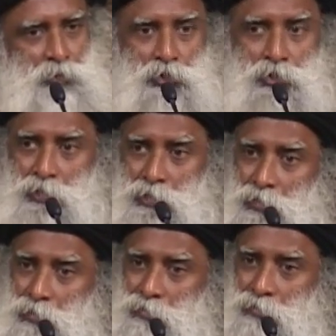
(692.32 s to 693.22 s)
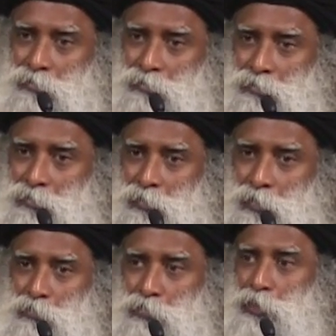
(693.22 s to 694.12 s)
Isn't it so?
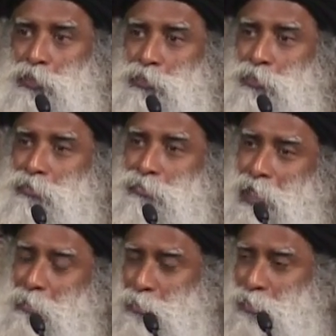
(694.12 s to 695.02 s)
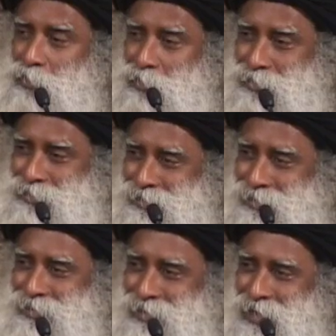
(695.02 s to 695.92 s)
Pursuit of happiness
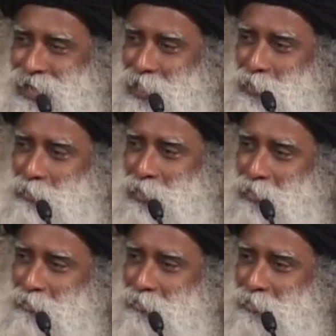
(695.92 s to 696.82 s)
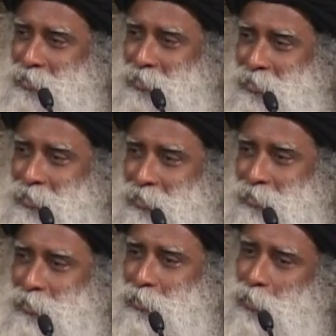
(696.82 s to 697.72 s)
has become
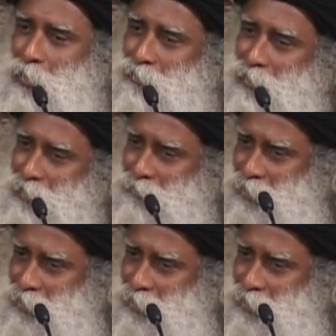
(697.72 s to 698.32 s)
the goal of life